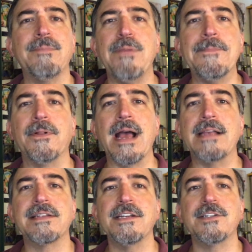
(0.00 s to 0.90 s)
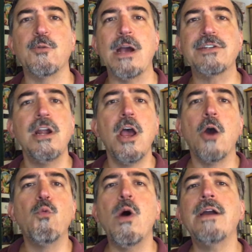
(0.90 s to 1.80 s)
People ask us a question,
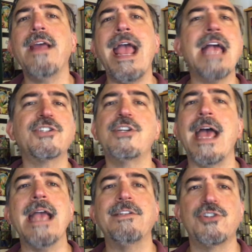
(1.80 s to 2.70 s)
what hashtags